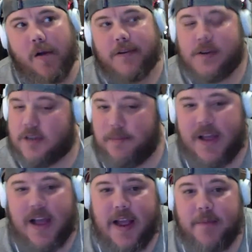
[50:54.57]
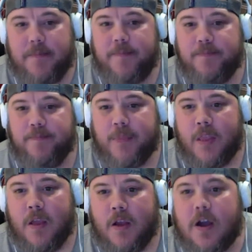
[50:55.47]
sometime
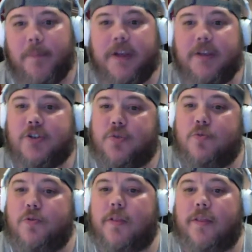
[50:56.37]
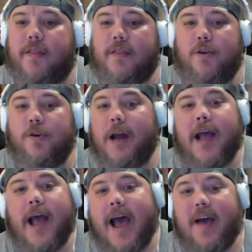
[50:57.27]
coming soon, you
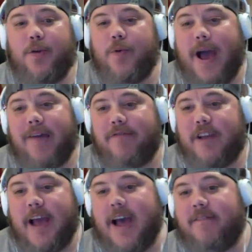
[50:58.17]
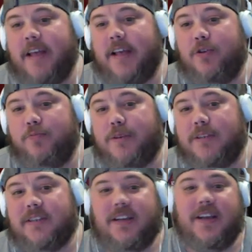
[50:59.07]
have to have that
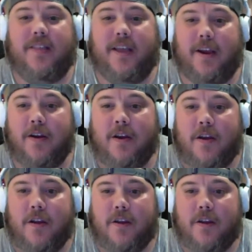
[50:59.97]
UPC in there to